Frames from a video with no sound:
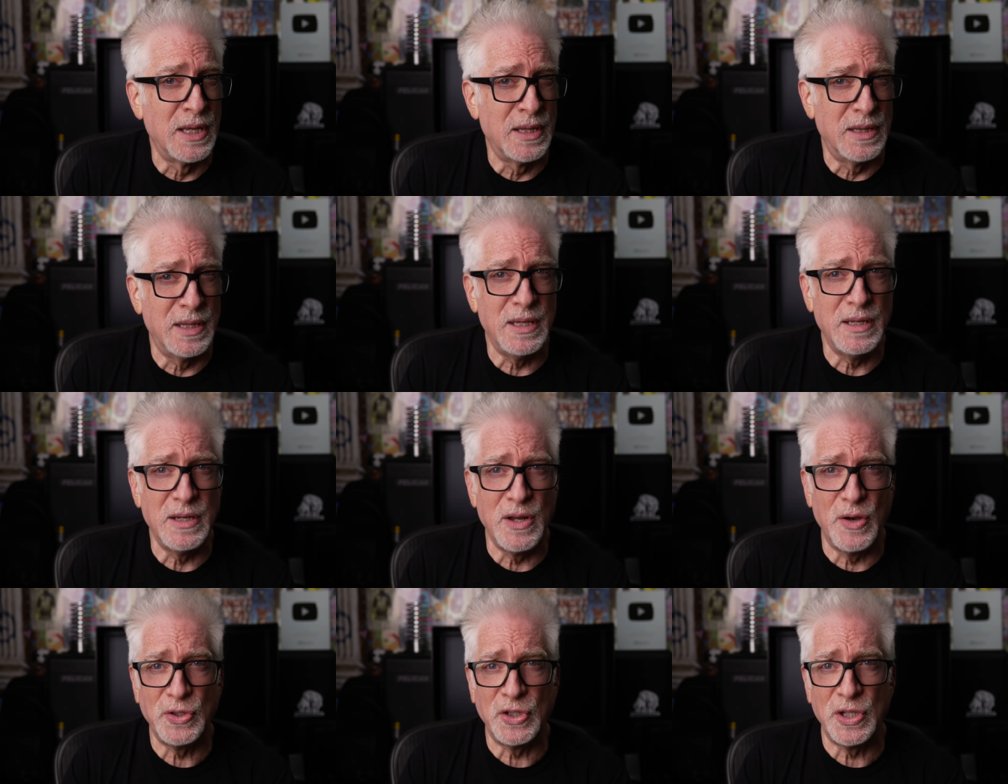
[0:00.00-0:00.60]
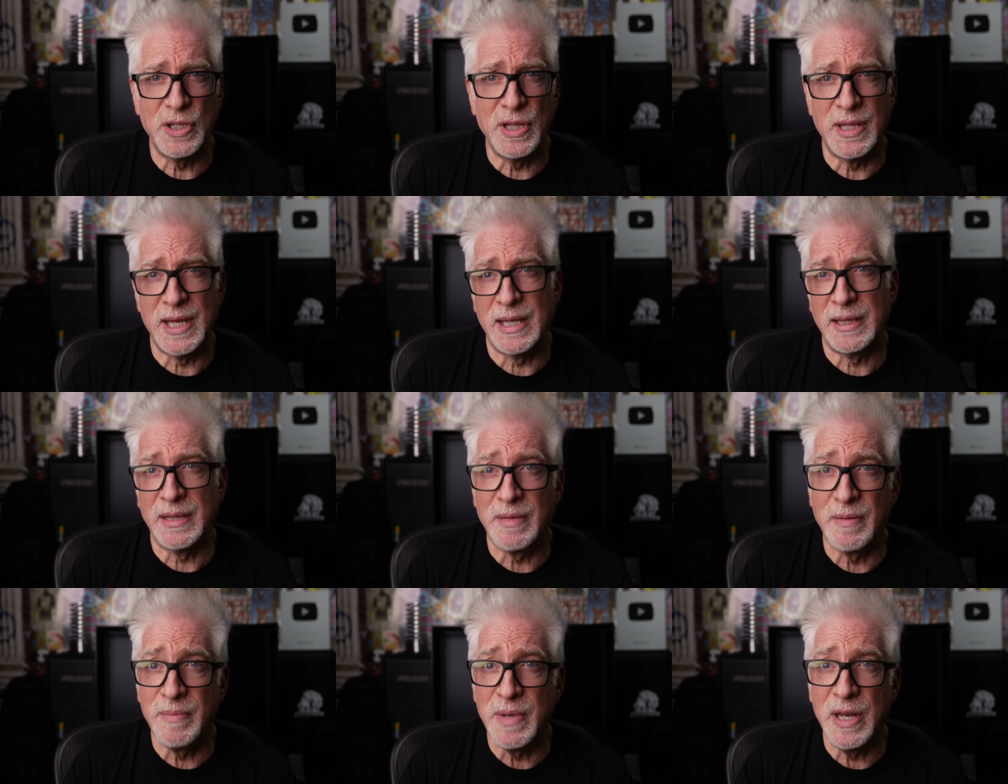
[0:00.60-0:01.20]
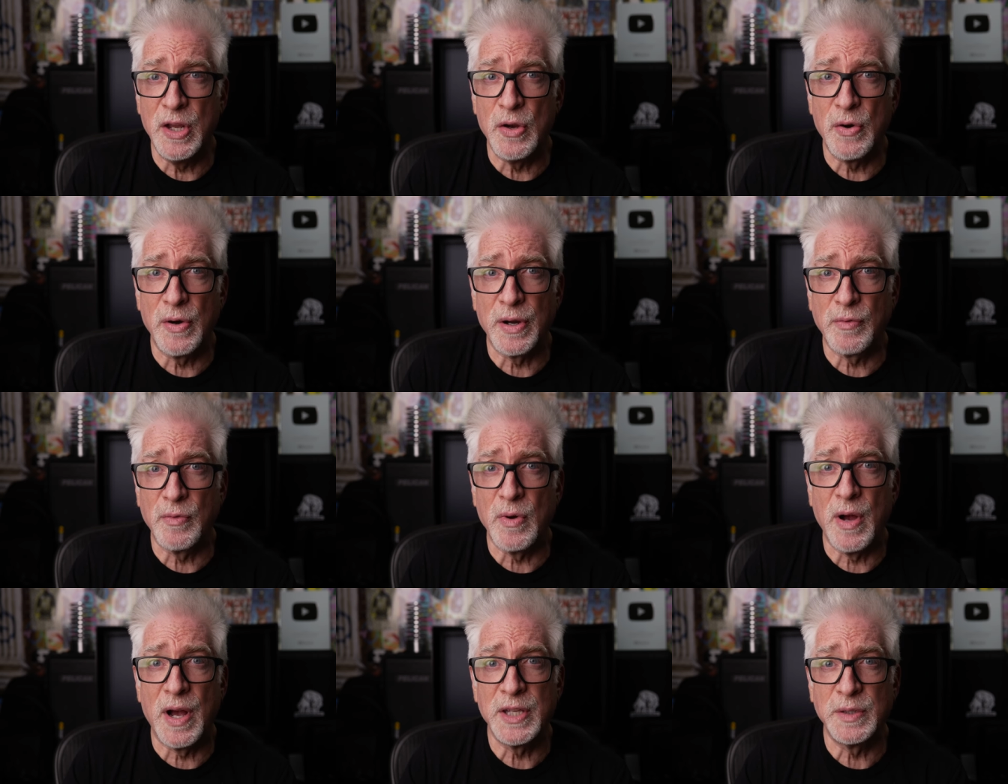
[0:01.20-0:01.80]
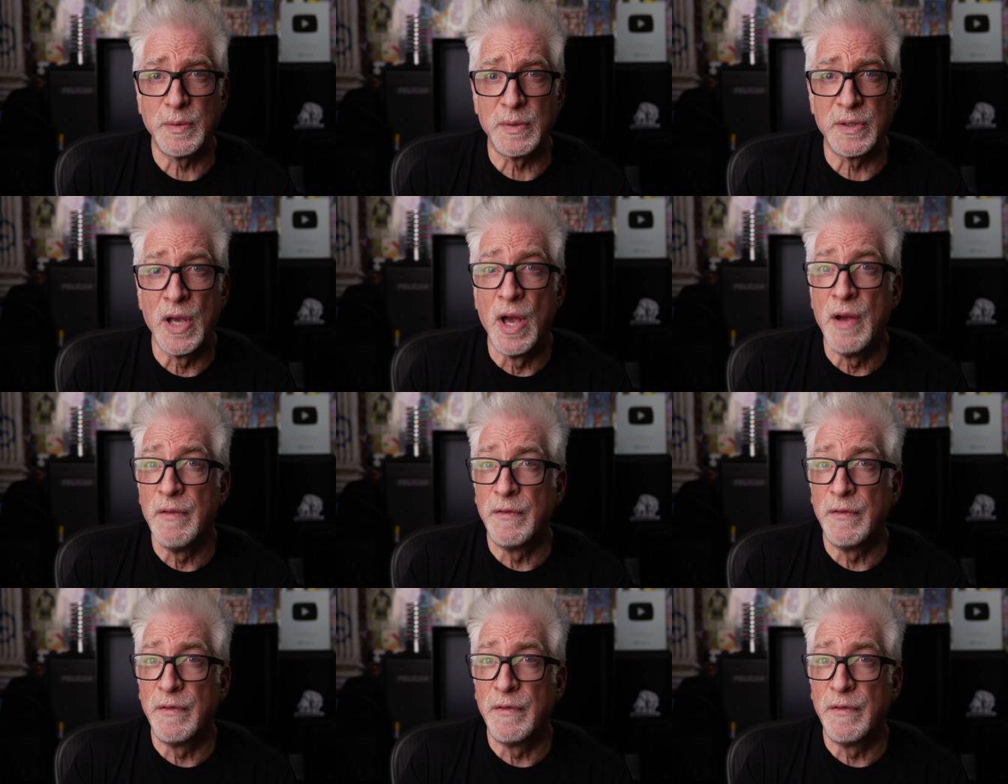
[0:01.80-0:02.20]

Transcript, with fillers: the notion that their meteoric rise was